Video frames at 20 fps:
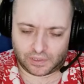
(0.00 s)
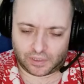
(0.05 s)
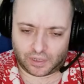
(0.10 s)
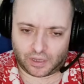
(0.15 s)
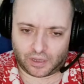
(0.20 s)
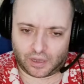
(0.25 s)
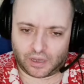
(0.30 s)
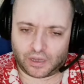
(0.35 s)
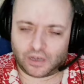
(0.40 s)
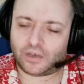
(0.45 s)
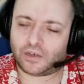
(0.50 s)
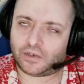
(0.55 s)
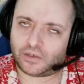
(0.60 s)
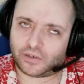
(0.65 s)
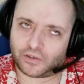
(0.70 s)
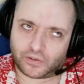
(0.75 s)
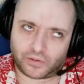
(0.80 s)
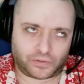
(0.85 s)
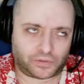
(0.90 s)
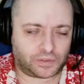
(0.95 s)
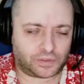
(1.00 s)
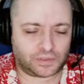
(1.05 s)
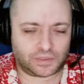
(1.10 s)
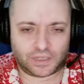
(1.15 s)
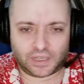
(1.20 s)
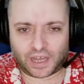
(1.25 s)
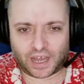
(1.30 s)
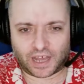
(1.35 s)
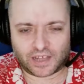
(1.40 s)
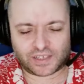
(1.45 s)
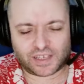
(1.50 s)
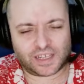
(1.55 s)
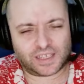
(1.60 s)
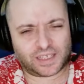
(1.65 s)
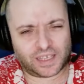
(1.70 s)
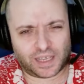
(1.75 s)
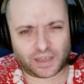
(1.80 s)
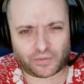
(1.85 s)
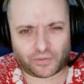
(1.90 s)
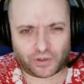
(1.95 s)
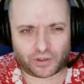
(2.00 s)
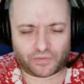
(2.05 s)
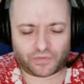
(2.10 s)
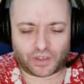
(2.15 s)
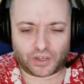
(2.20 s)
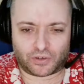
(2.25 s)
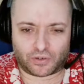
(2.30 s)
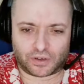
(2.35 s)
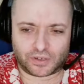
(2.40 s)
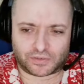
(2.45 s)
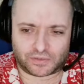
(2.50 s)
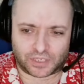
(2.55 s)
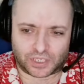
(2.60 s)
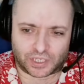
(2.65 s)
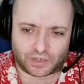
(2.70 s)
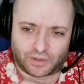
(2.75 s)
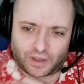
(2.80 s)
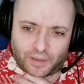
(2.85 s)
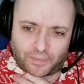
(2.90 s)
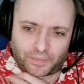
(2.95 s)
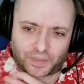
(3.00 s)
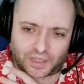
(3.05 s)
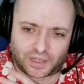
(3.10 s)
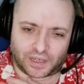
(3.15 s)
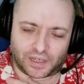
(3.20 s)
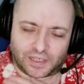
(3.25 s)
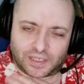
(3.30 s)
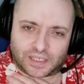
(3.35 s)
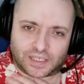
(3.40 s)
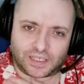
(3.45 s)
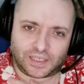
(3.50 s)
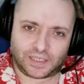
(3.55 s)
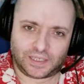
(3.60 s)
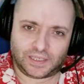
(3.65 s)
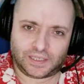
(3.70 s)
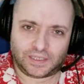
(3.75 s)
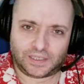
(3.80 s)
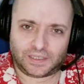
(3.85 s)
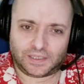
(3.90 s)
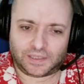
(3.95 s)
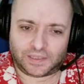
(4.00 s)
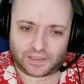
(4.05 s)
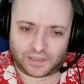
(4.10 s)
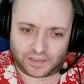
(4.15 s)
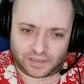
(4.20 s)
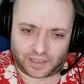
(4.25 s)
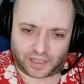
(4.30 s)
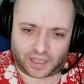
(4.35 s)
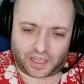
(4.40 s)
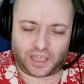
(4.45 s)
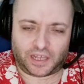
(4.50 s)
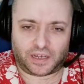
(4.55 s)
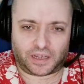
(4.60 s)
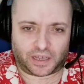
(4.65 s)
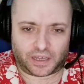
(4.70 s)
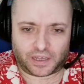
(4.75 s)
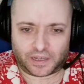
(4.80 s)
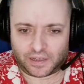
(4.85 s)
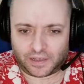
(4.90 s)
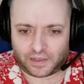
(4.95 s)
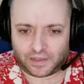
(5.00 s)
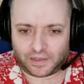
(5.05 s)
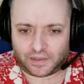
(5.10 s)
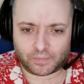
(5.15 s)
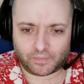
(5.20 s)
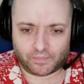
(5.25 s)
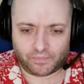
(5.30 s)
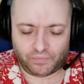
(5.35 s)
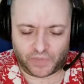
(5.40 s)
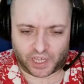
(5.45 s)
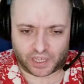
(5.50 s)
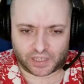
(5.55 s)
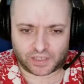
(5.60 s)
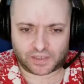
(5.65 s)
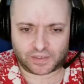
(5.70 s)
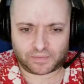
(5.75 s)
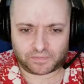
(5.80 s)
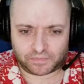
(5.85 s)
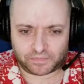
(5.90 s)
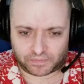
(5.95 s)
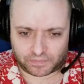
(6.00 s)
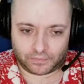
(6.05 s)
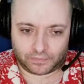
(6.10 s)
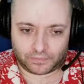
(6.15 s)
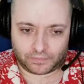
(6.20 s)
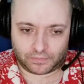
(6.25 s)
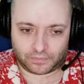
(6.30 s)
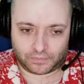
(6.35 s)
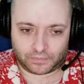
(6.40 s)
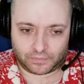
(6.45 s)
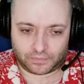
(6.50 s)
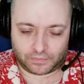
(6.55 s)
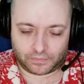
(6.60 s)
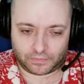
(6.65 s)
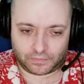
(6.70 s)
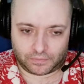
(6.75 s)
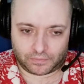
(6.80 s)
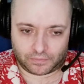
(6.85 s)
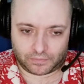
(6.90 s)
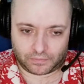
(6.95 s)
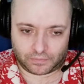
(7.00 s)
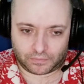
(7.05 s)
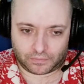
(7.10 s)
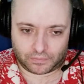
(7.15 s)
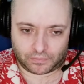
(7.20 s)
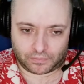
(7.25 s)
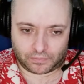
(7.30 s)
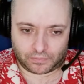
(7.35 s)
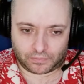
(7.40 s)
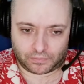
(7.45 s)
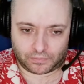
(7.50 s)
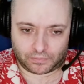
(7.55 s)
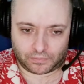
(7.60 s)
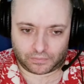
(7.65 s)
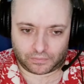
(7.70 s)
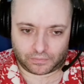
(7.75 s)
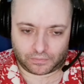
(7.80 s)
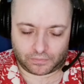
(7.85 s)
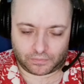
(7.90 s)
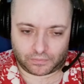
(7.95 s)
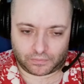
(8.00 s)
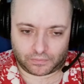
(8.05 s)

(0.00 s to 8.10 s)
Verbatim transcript: Oh, I was gonna say, I wonder if the doors would show up because the king died. Nice. The prince is in mourning.